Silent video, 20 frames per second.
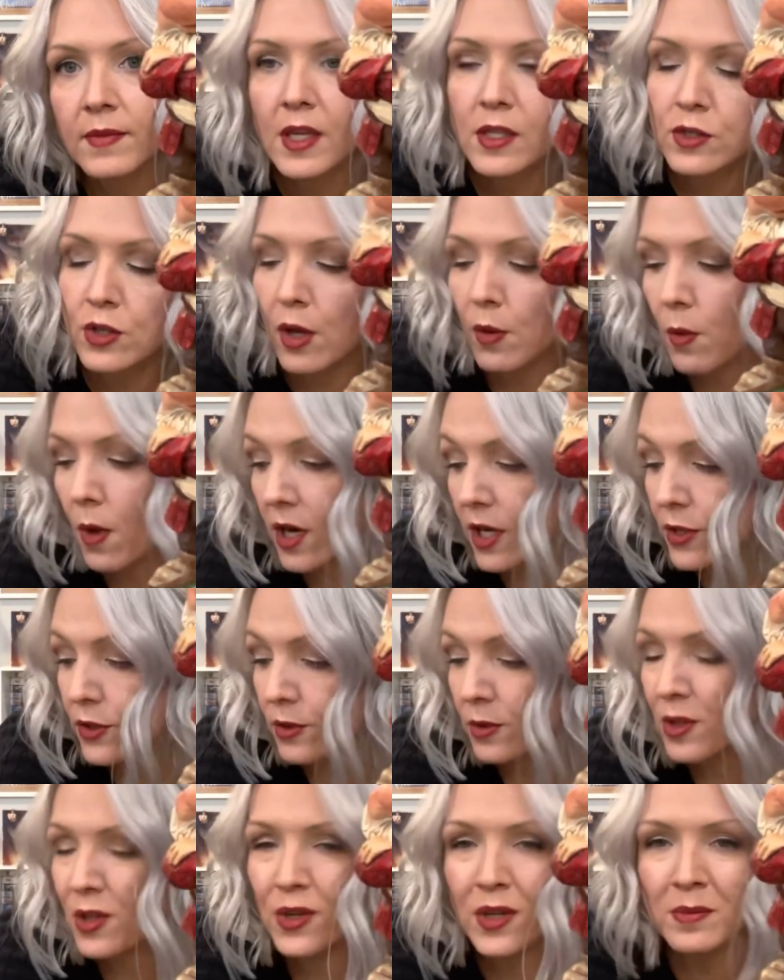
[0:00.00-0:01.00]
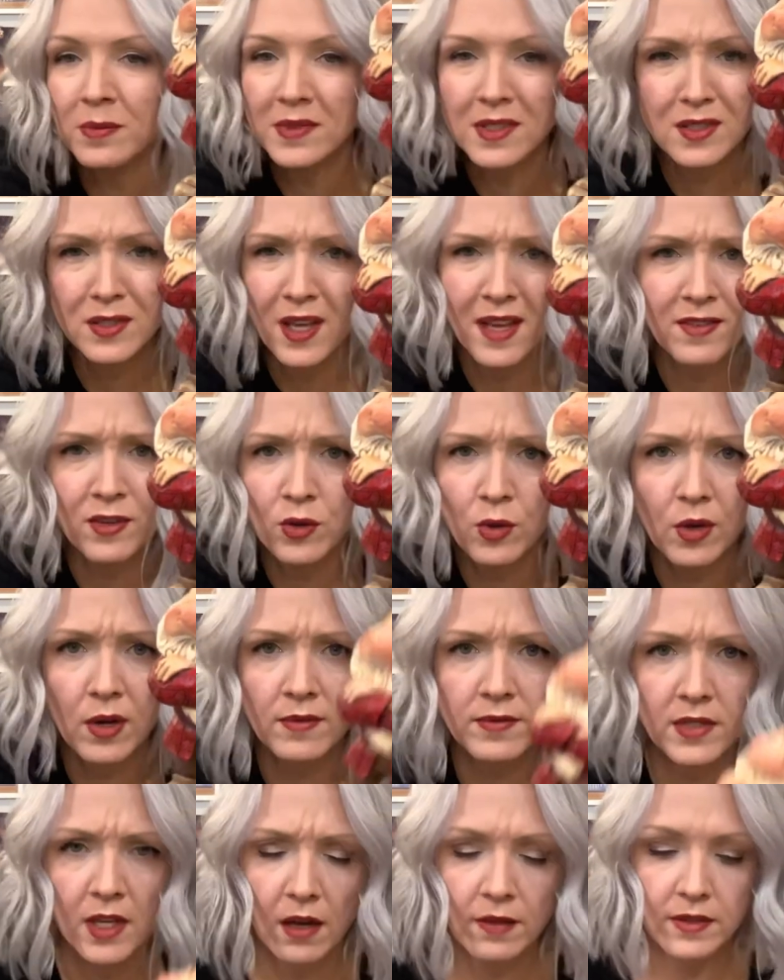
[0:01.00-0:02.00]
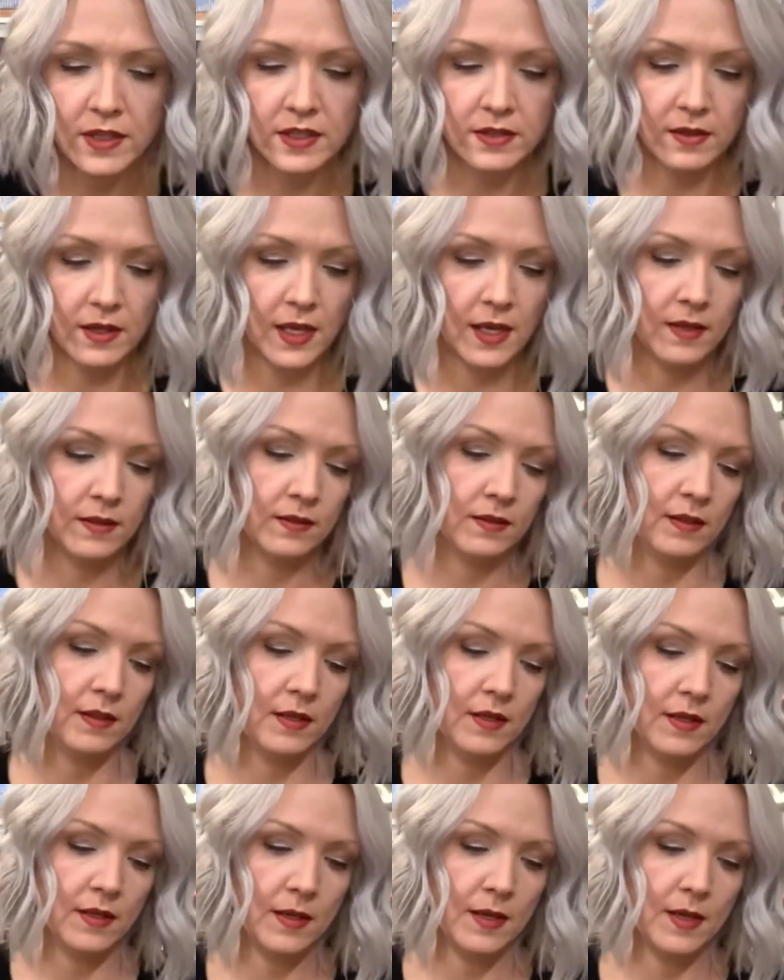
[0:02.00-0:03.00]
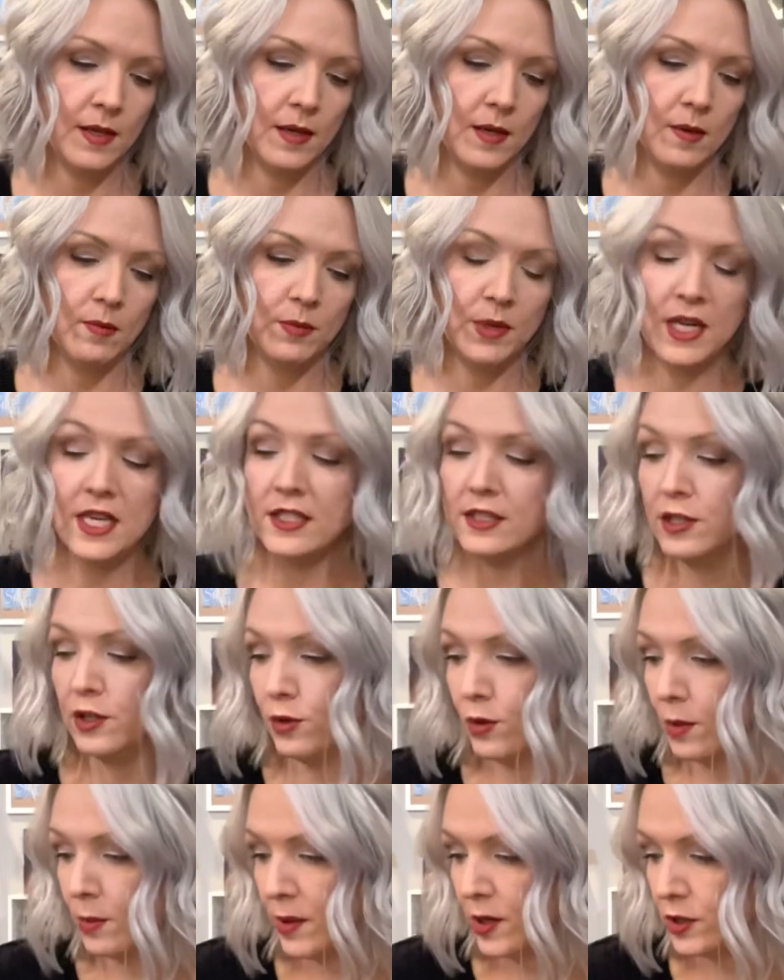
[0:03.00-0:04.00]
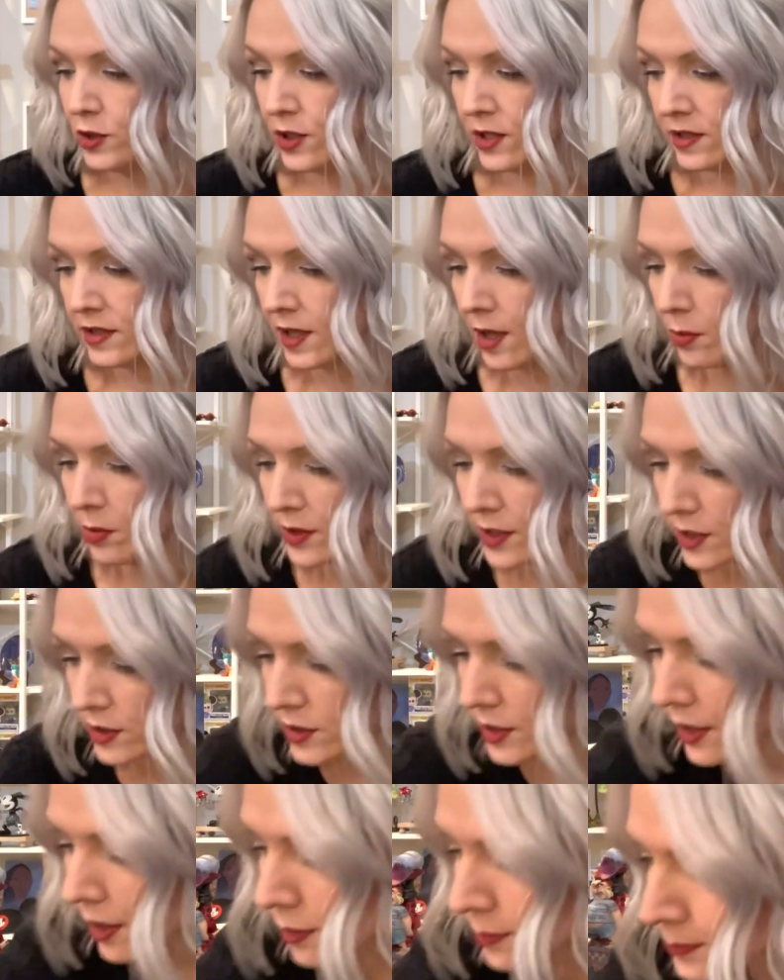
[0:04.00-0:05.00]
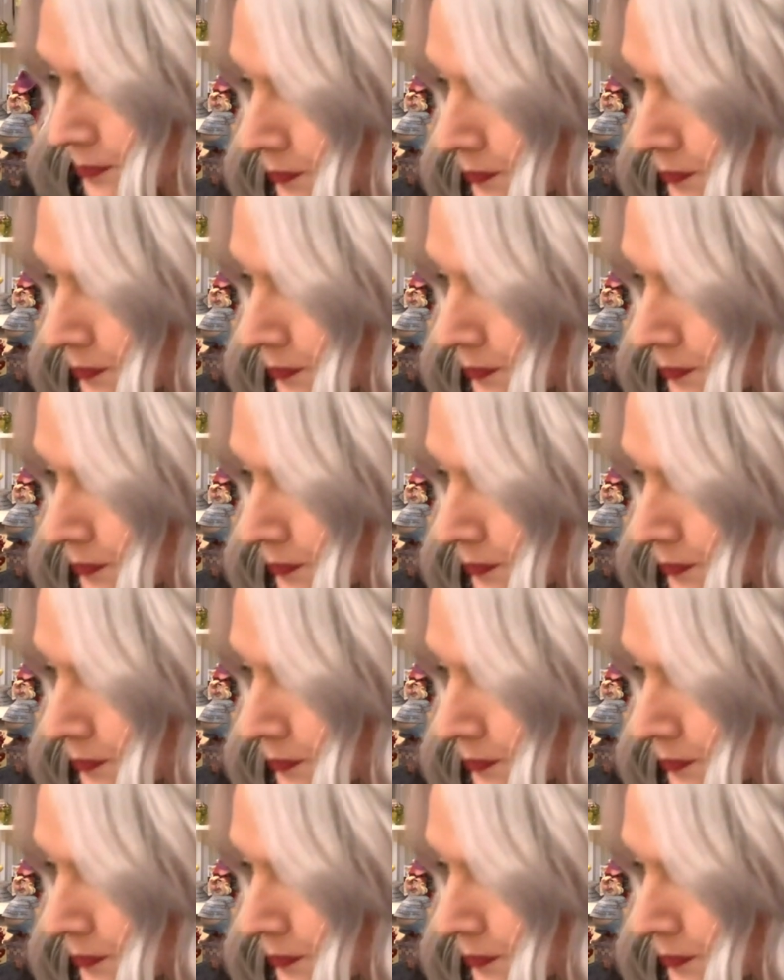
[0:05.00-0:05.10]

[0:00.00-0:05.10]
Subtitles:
So I wanted to include him, Seven Dwarves, obviously. But he's a newer purchase, a couple years ago.